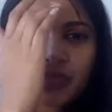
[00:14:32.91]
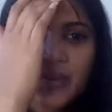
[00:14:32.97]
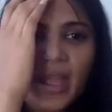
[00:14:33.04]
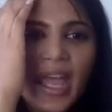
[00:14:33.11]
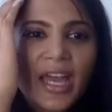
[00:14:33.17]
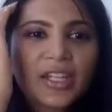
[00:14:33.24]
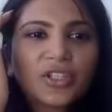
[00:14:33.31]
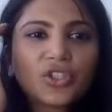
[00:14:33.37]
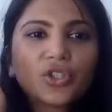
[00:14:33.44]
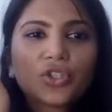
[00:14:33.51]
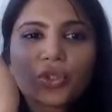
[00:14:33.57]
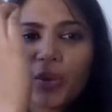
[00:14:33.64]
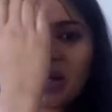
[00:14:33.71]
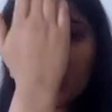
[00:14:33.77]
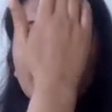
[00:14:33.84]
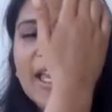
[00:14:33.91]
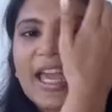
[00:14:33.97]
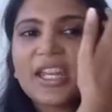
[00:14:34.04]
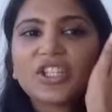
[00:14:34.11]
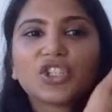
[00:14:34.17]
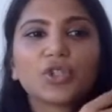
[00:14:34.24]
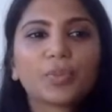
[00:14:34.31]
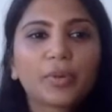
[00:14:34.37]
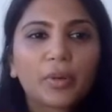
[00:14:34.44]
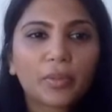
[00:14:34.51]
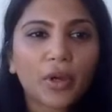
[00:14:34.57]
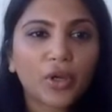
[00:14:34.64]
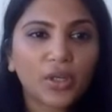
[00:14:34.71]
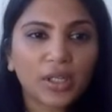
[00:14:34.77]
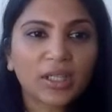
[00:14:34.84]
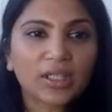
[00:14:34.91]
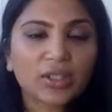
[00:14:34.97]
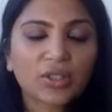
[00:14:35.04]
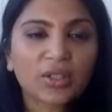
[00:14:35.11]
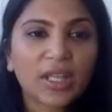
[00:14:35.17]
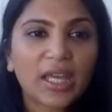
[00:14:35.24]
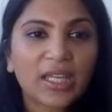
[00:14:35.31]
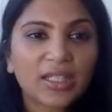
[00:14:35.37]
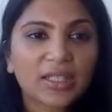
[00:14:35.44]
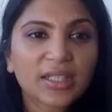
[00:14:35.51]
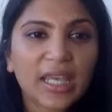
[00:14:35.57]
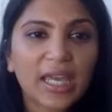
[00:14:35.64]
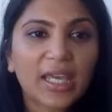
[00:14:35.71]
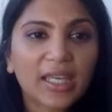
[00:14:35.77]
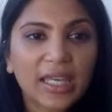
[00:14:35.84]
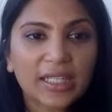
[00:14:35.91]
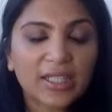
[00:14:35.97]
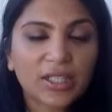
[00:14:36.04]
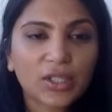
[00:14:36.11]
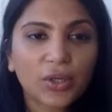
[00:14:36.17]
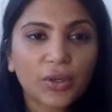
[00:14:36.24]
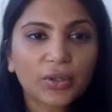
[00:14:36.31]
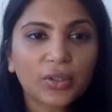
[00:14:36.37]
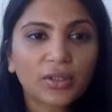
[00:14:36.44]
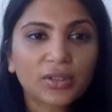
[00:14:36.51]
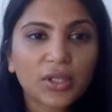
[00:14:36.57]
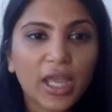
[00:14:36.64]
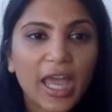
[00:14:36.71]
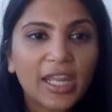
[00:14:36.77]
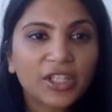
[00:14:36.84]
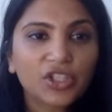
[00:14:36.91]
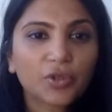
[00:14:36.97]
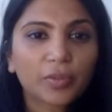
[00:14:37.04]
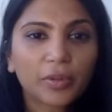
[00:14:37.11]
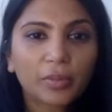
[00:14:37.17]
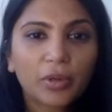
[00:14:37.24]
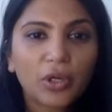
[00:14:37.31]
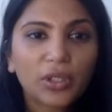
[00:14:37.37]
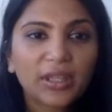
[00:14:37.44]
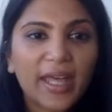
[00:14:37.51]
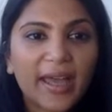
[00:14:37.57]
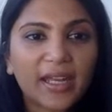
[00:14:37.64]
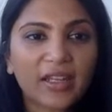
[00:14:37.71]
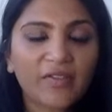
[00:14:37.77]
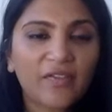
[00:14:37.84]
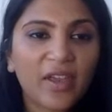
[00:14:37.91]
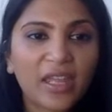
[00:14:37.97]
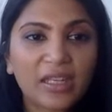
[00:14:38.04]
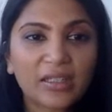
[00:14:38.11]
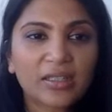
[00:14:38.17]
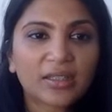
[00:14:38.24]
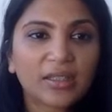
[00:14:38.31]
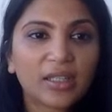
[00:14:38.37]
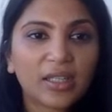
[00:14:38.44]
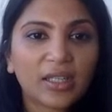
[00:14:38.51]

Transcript: How did you promote it so that it gets known? So how did you promote that event?